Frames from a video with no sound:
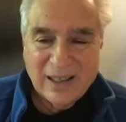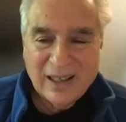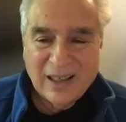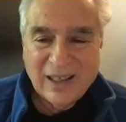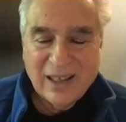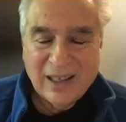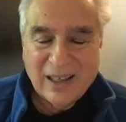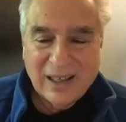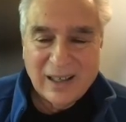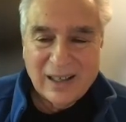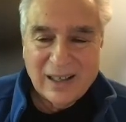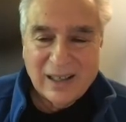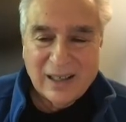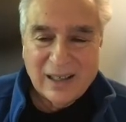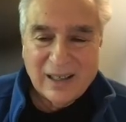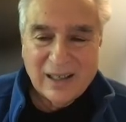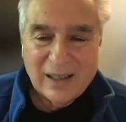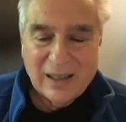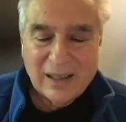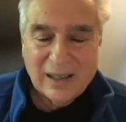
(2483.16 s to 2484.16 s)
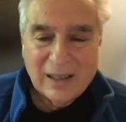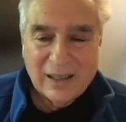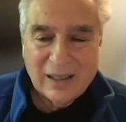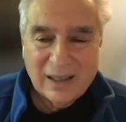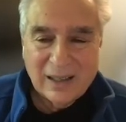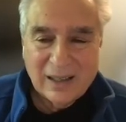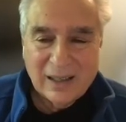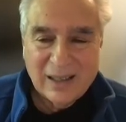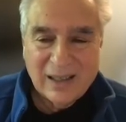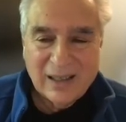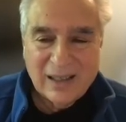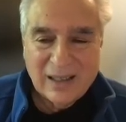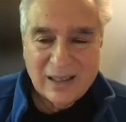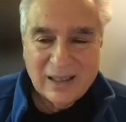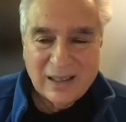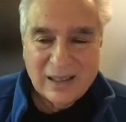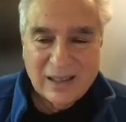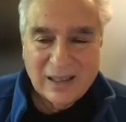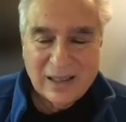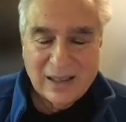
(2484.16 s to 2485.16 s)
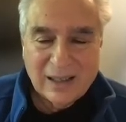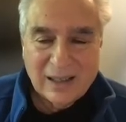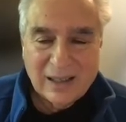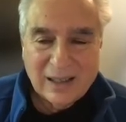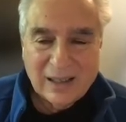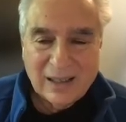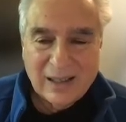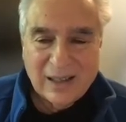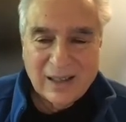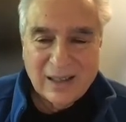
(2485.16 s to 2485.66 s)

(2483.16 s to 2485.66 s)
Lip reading: No words are spoken by the person on screen.